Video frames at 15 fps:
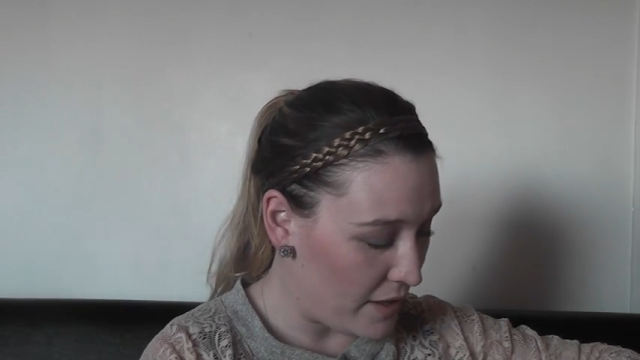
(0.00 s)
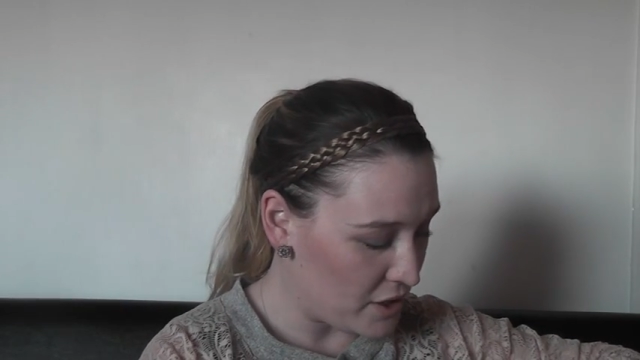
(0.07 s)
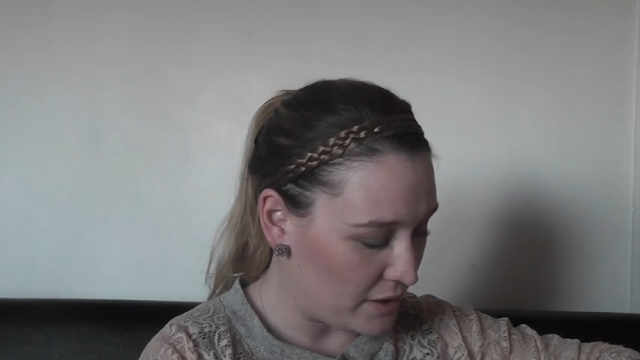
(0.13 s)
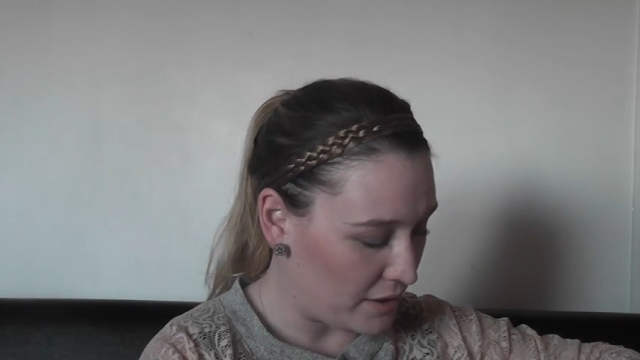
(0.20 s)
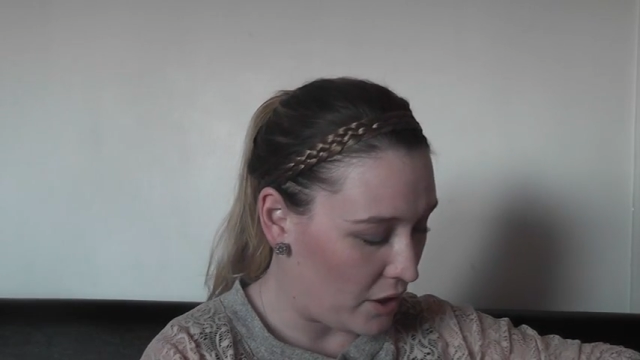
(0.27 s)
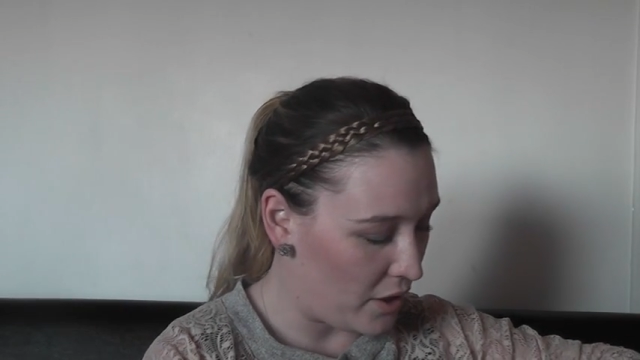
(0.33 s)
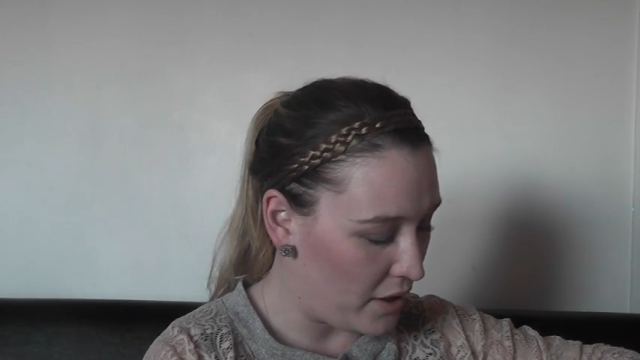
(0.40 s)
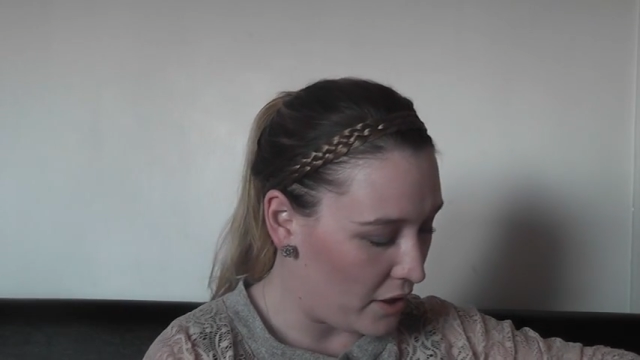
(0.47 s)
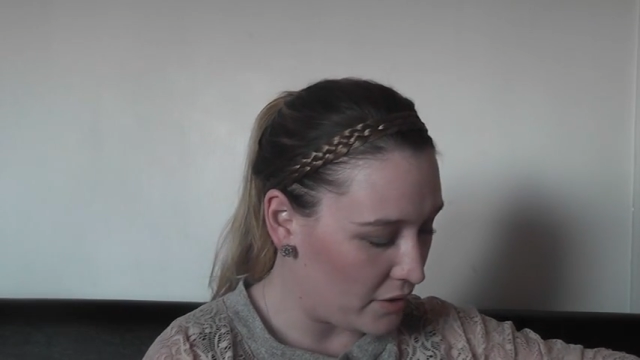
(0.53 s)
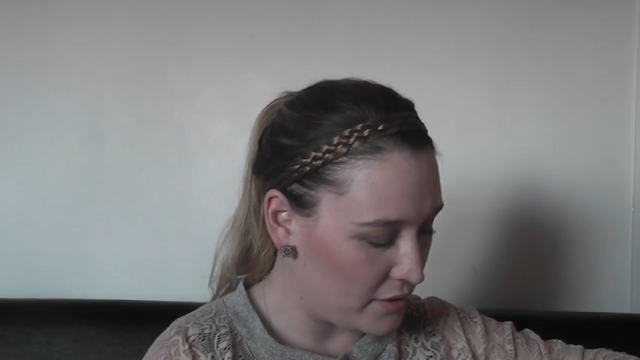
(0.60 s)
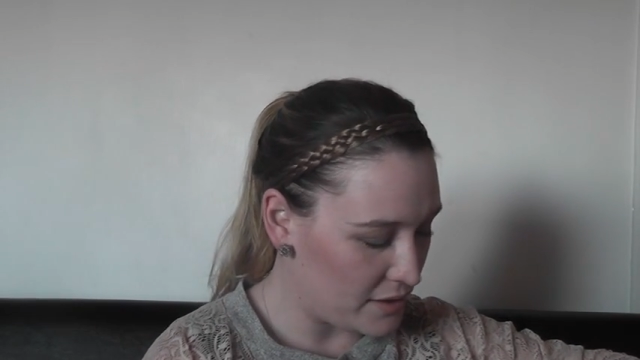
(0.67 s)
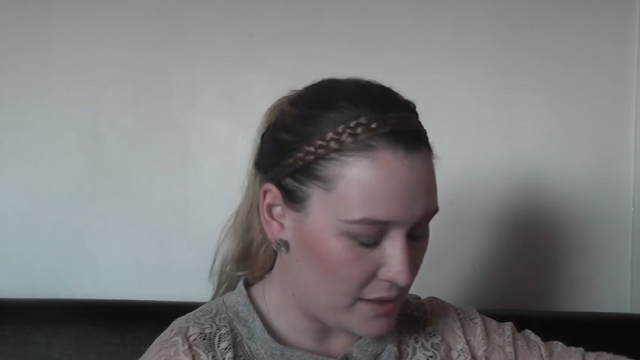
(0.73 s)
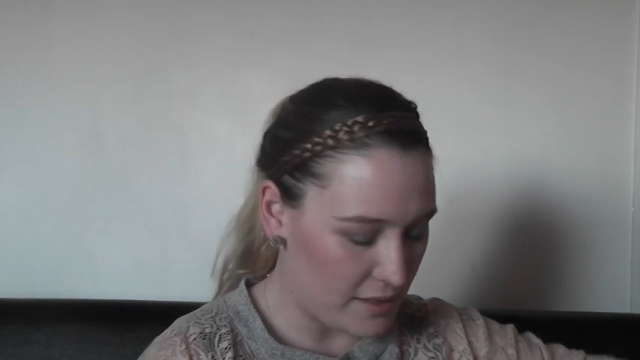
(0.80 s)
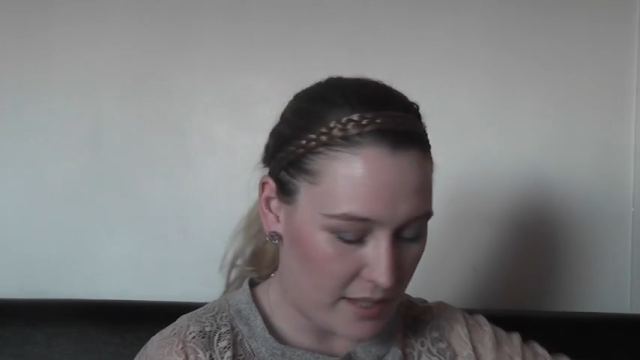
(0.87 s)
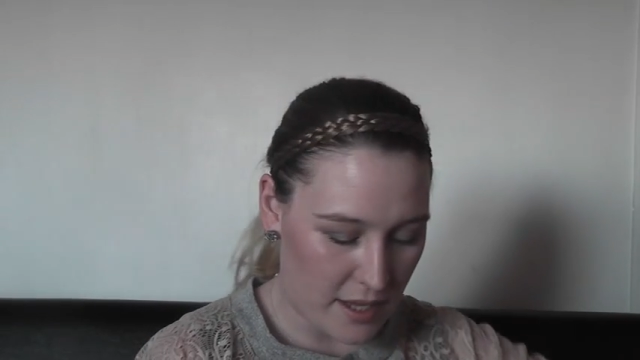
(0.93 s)
actually got it
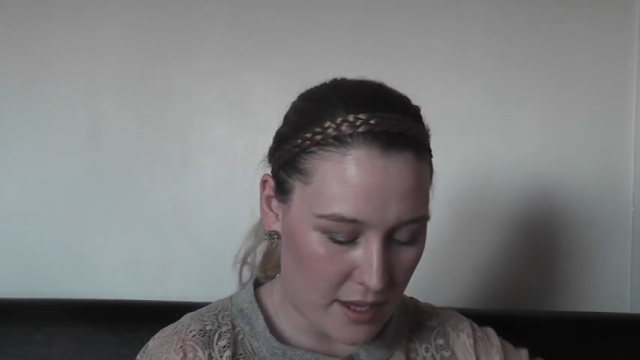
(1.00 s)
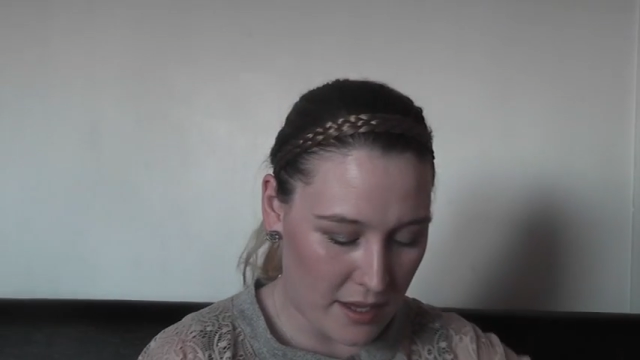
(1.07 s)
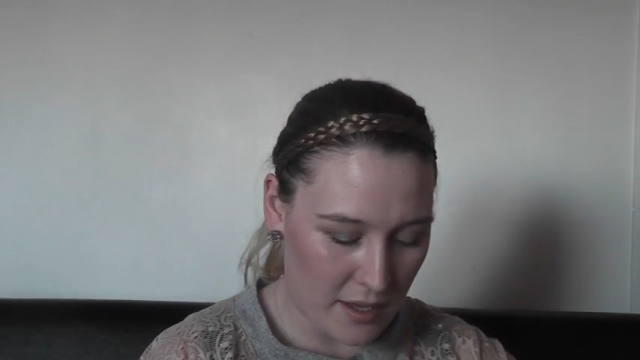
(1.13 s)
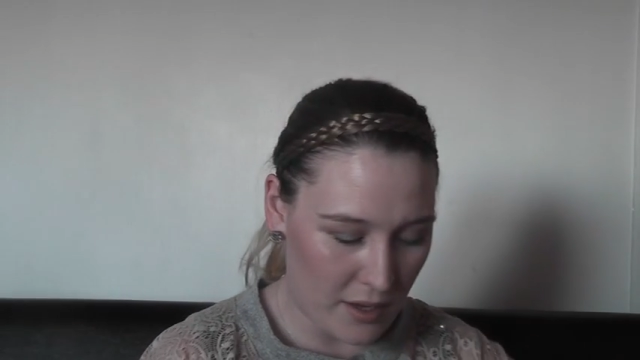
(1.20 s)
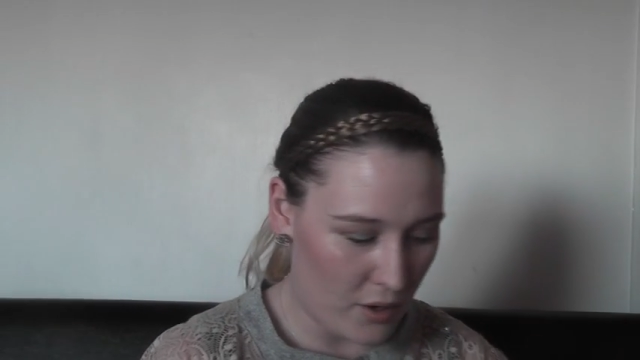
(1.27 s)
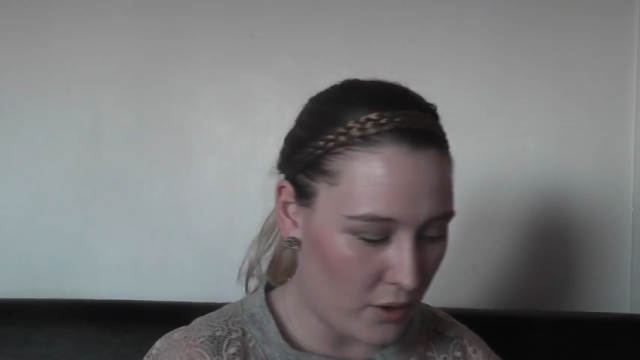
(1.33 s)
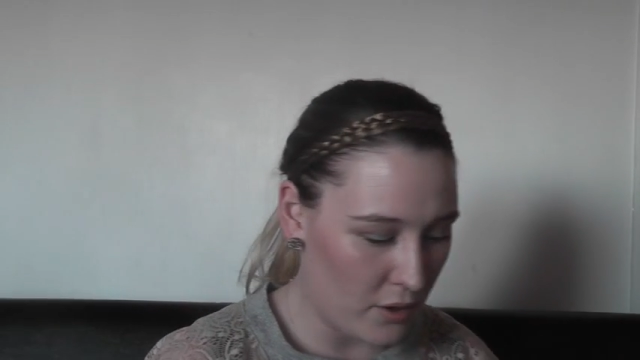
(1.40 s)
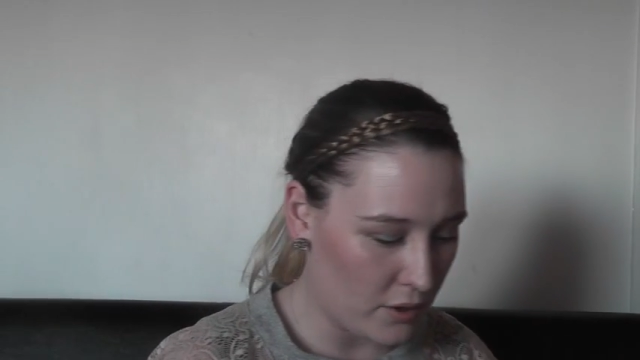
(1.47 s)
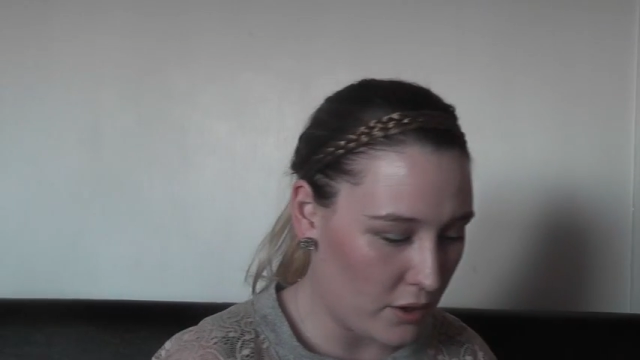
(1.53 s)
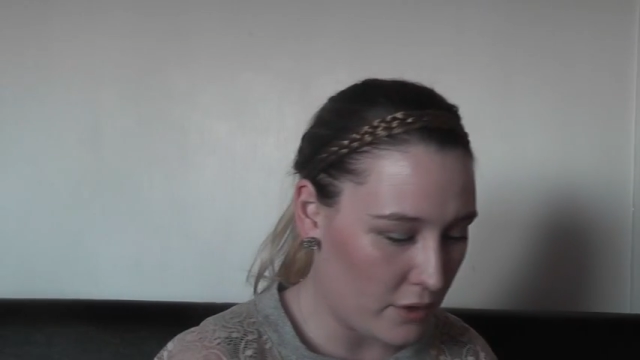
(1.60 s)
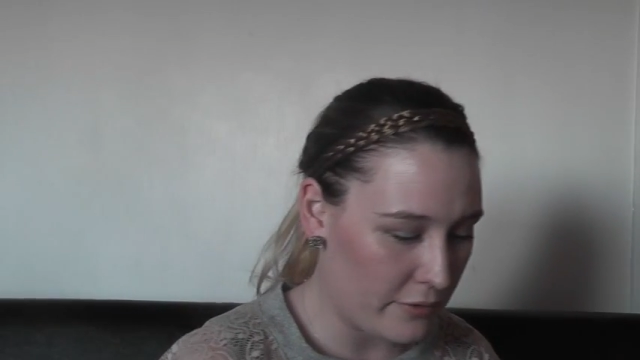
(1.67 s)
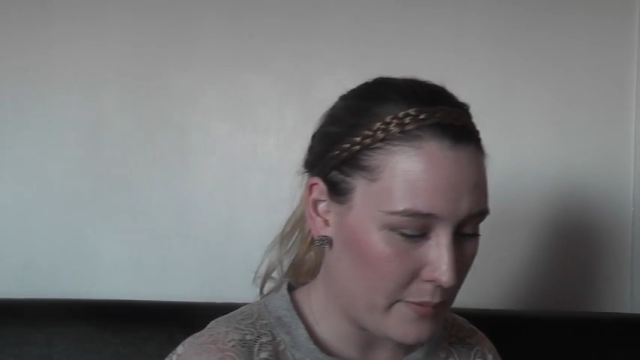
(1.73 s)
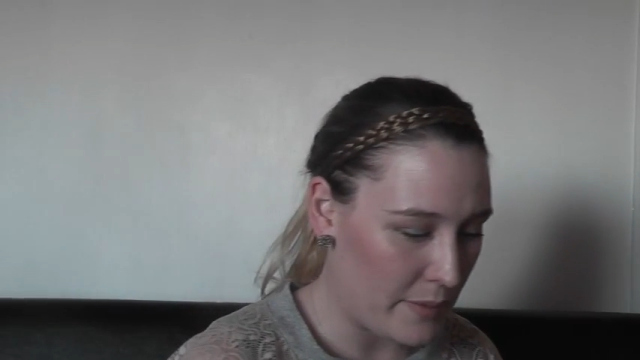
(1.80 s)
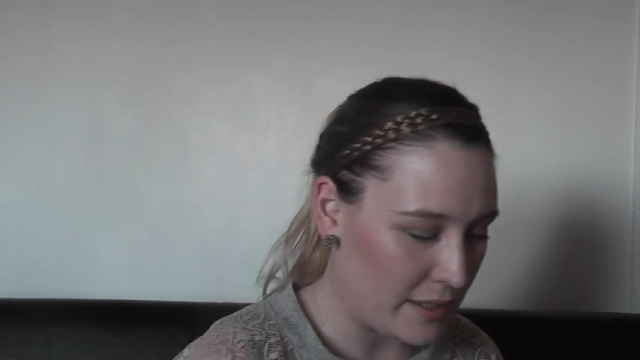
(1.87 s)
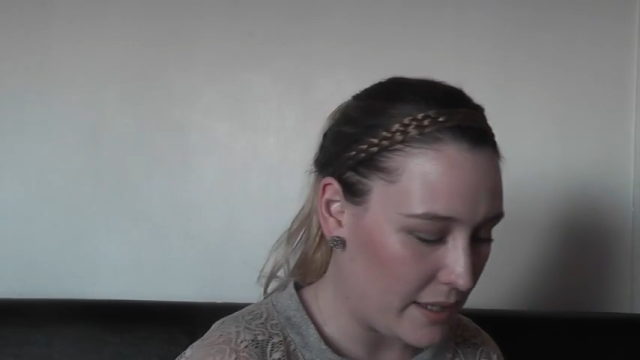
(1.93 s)
on today all
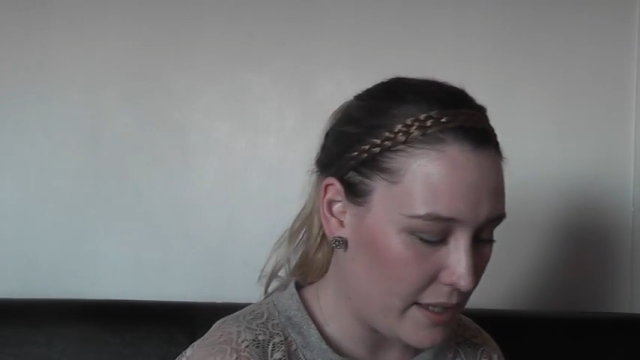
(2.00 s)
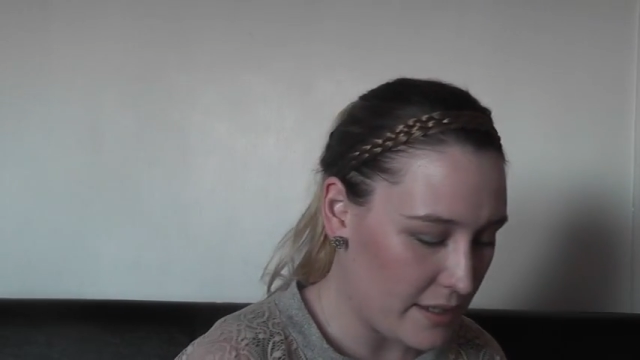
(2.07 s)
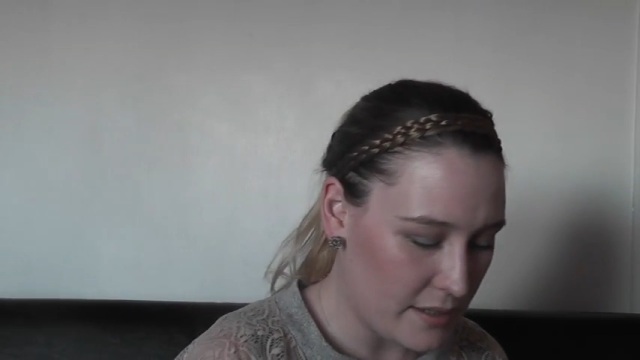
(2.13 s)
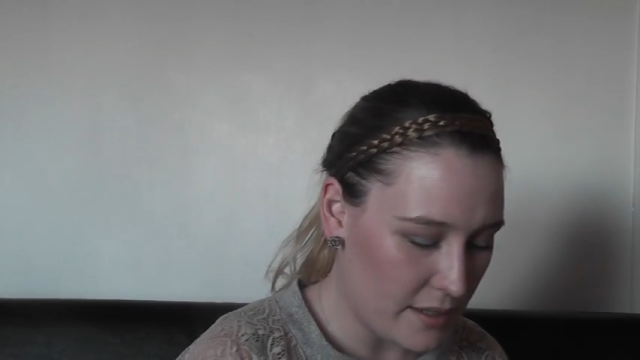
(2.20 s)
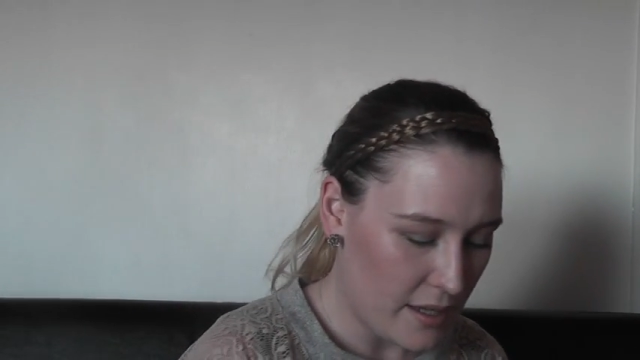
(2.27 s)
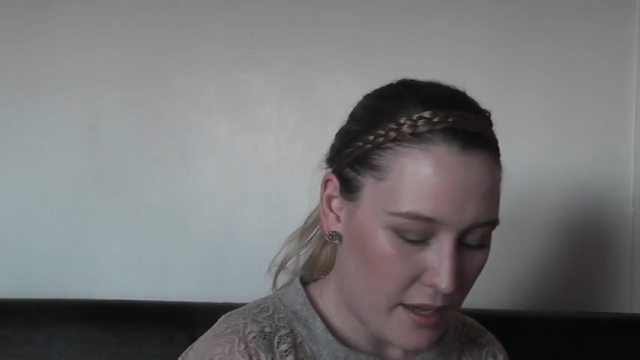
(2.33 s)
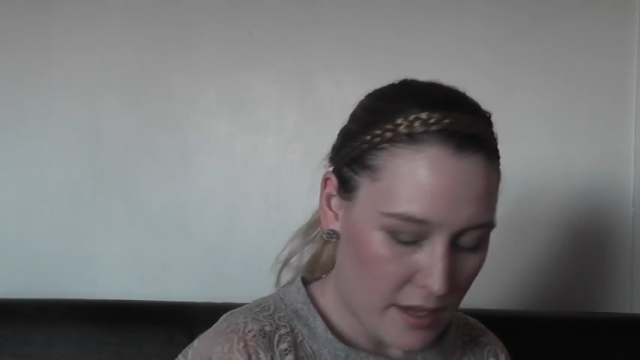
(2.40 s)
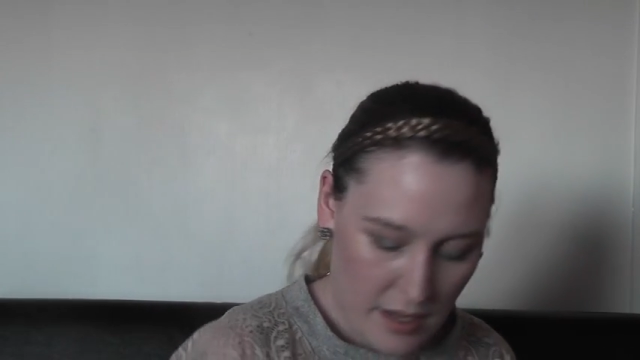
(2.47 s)
over my lid,